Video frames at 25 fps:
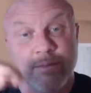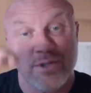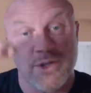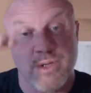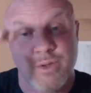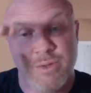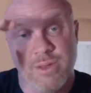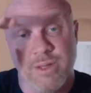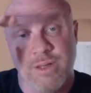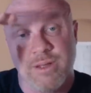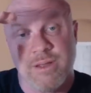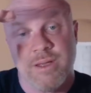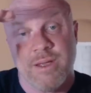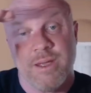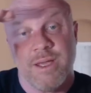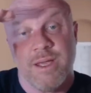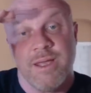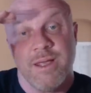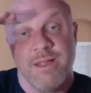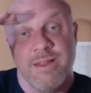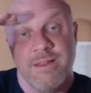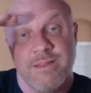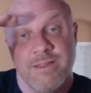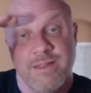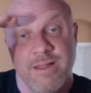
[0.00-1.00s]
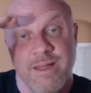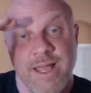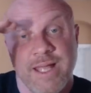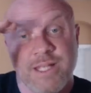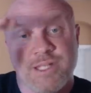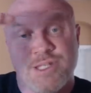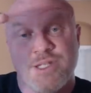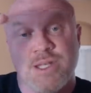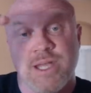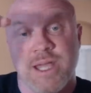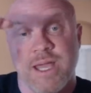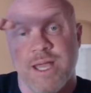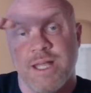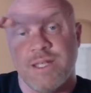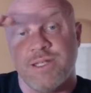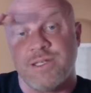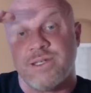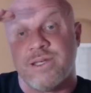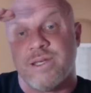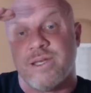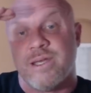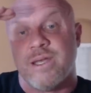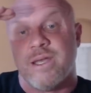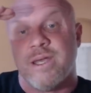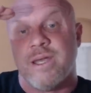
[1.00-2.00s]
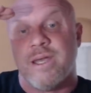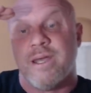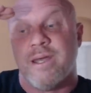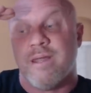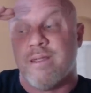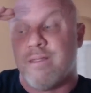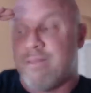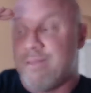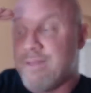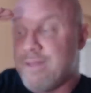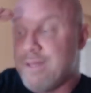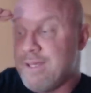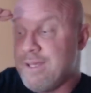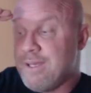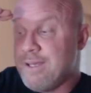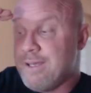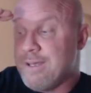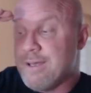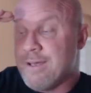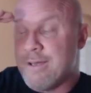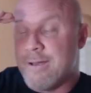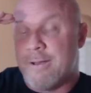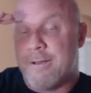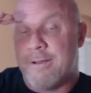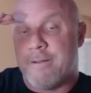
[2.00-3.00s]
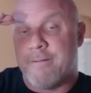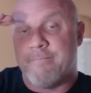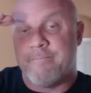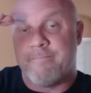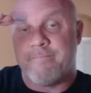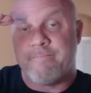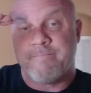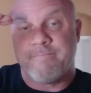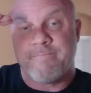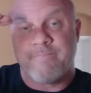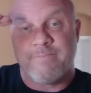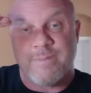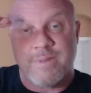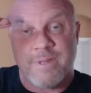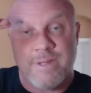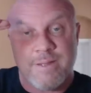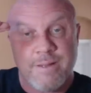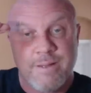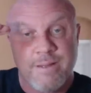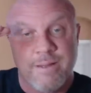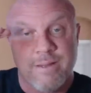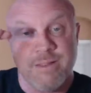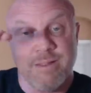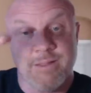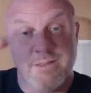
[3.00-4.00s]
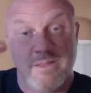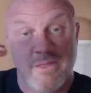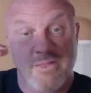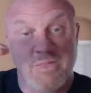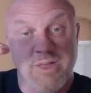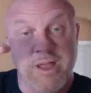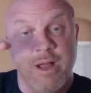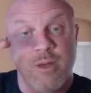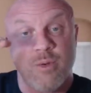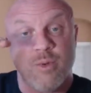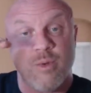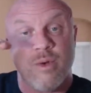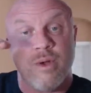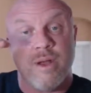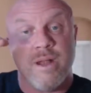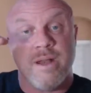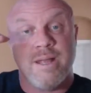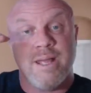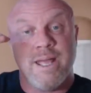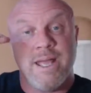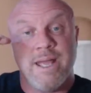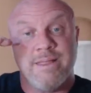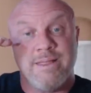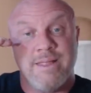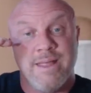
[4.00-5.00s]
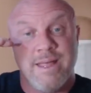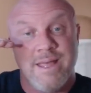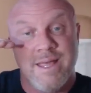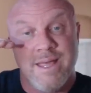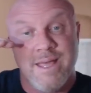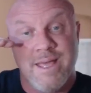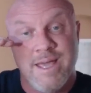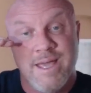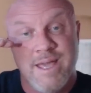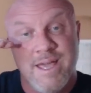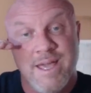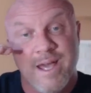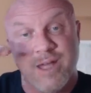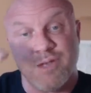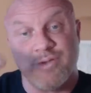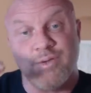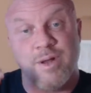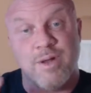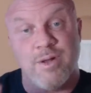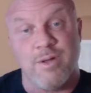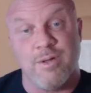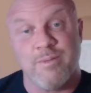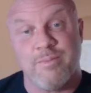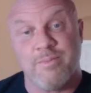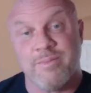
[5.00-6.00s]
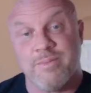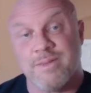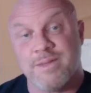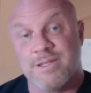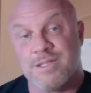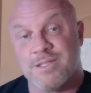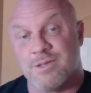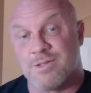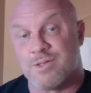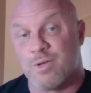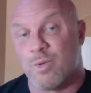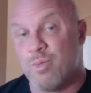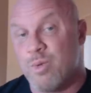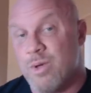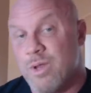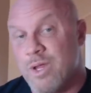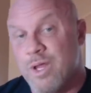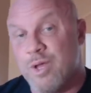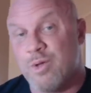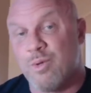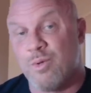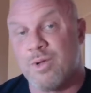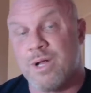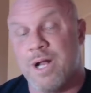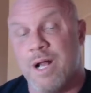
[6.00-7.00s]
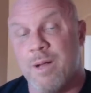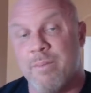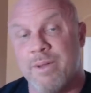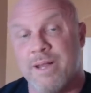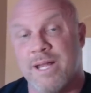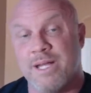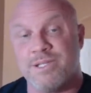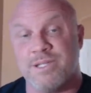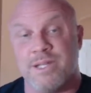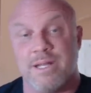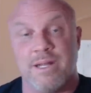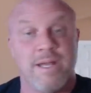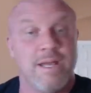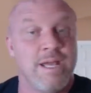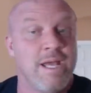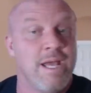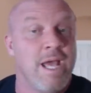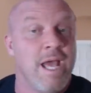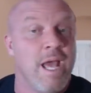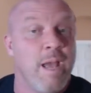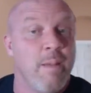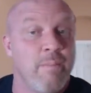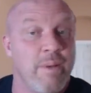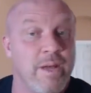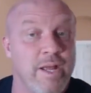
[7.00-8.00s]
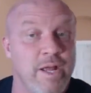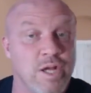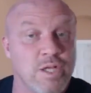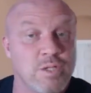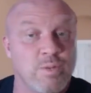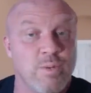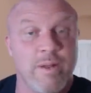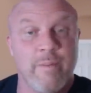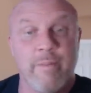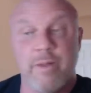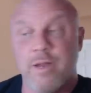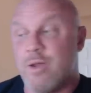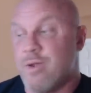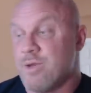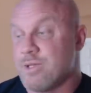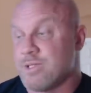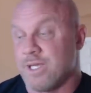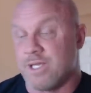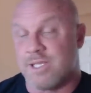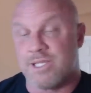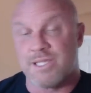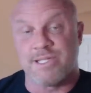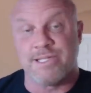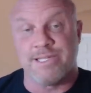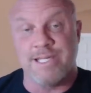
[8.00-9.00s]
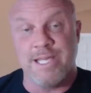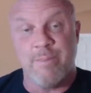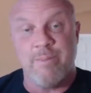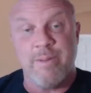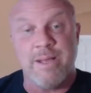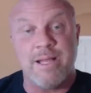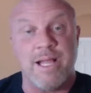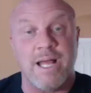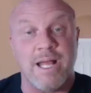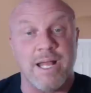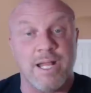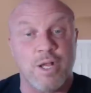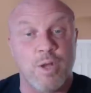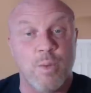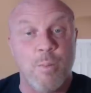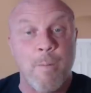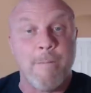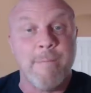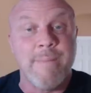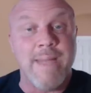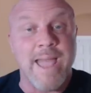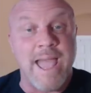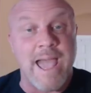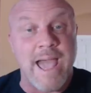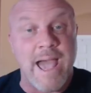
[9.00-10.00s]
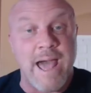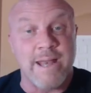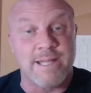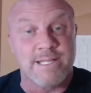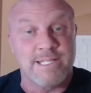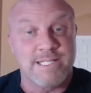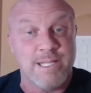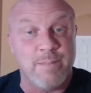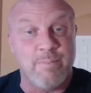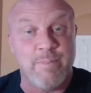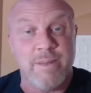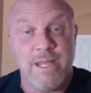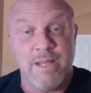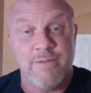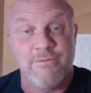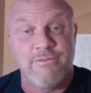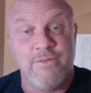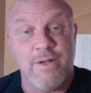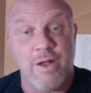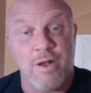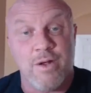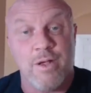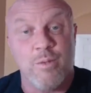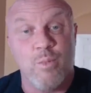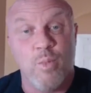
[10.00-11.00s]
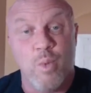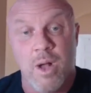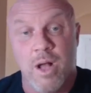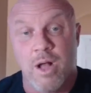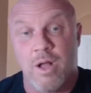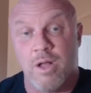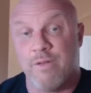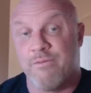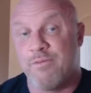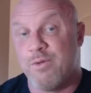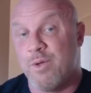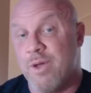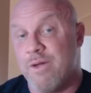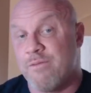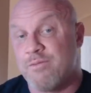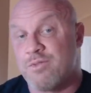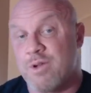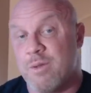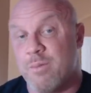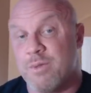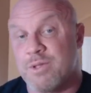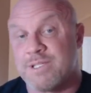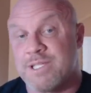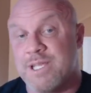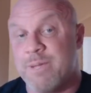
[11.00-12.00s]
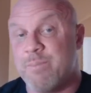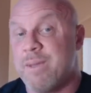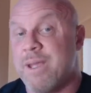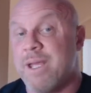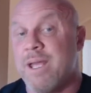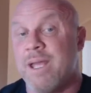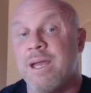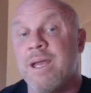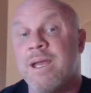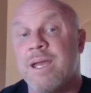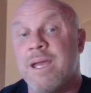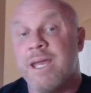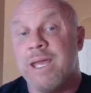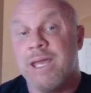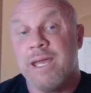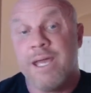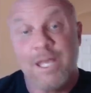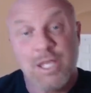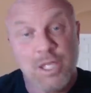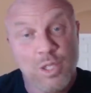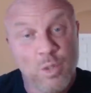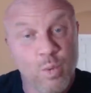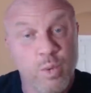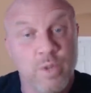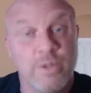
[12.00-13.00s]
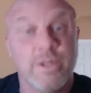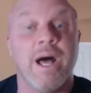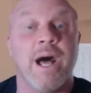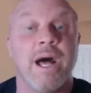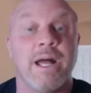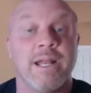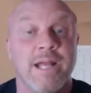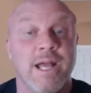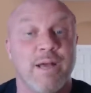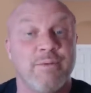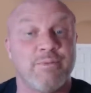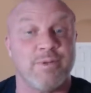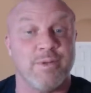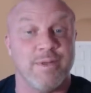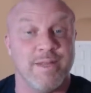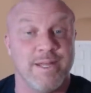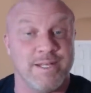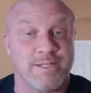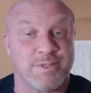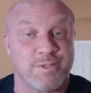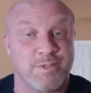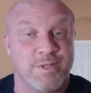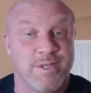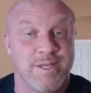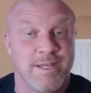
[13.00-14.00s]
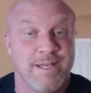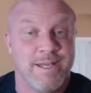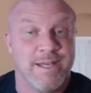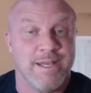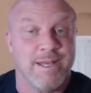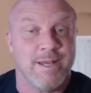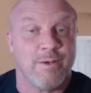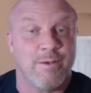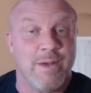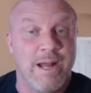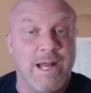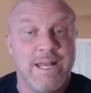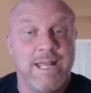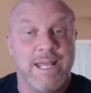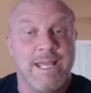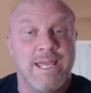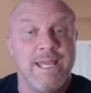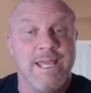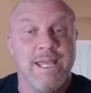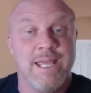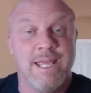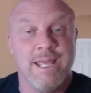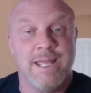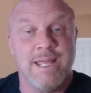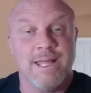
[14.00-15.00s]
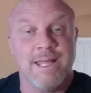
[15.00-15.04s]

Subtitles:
So the HGH, the thyroid, and the adrenal. So it's a really cool combination. But here's what I've been noticing: sleeping like mad, sleeping very well. If you have trouble sleeping, you will not after this, right, Nikki?